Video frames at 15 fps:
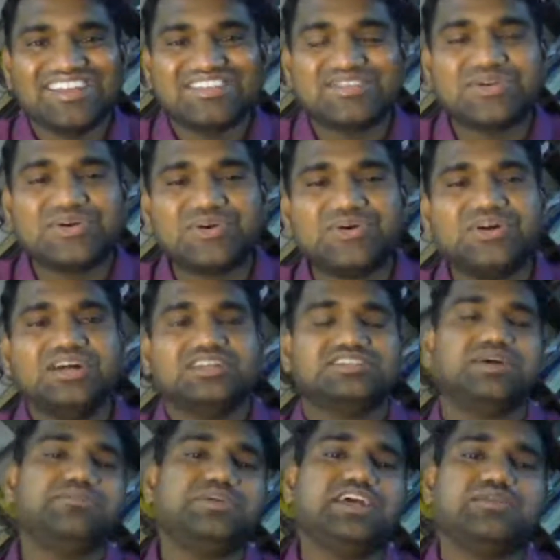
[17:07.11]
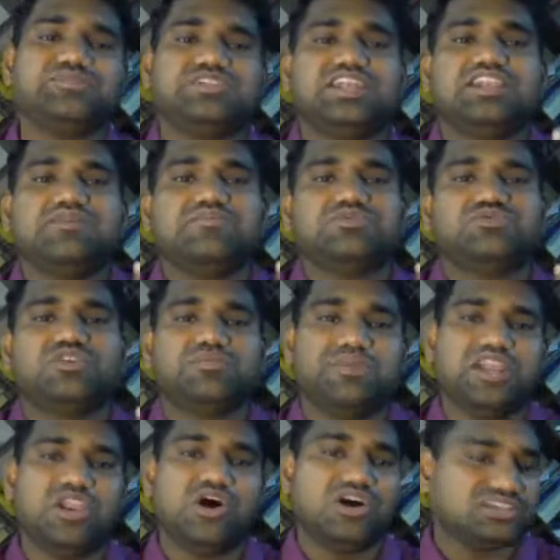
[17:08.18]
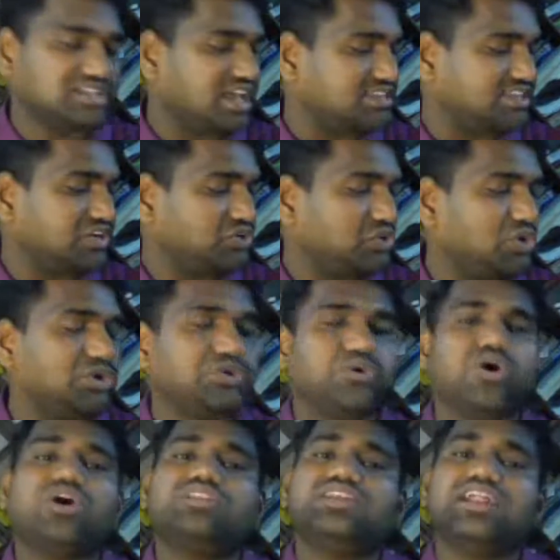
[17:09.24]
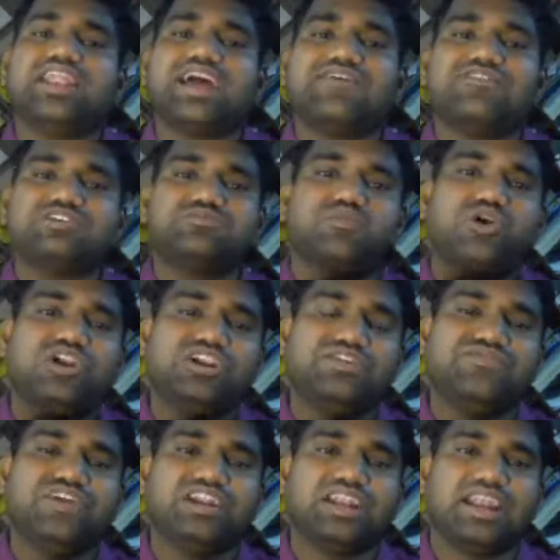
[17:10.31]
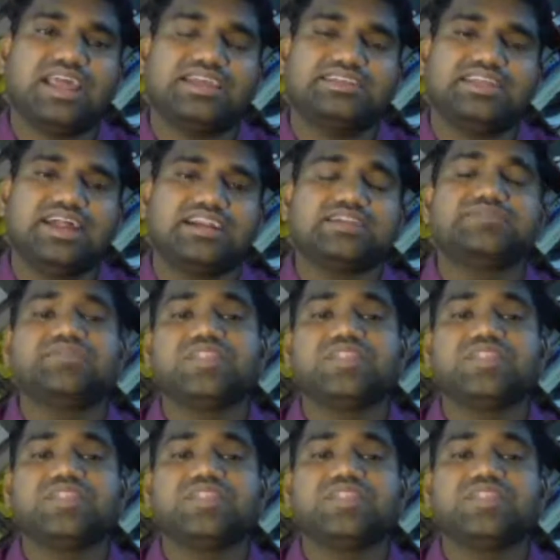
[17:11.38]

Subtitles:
So sometimes the limbs will be lost, as I told you, or they'll have a small defect like that.